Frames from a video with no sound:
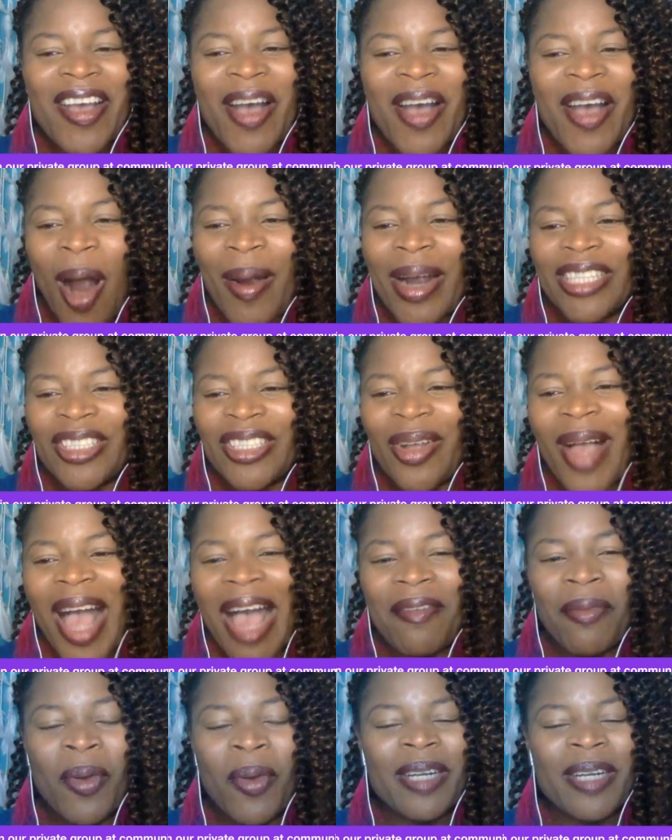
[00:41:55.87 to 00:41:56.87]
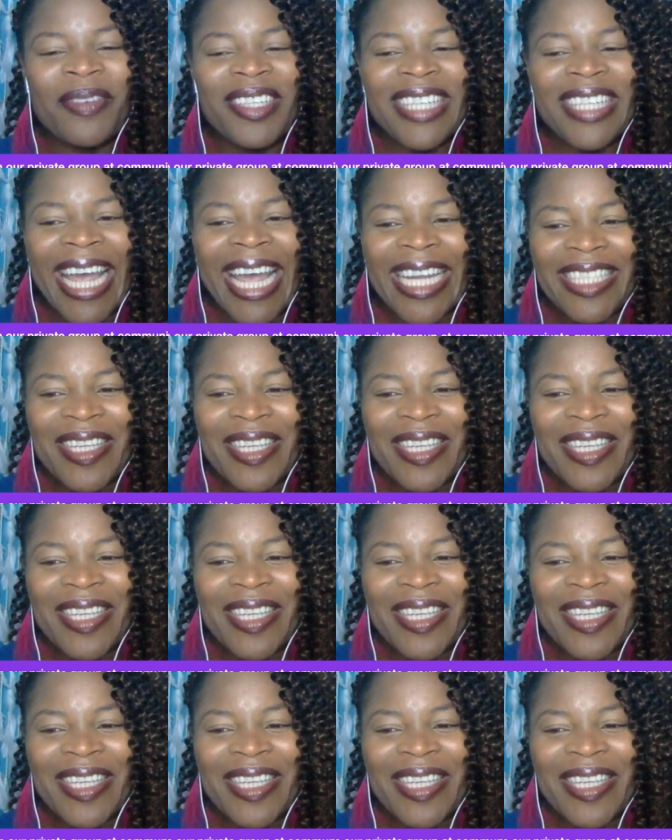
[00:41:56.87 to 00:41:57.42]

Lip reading: All right, y'all. Have a wonderful night.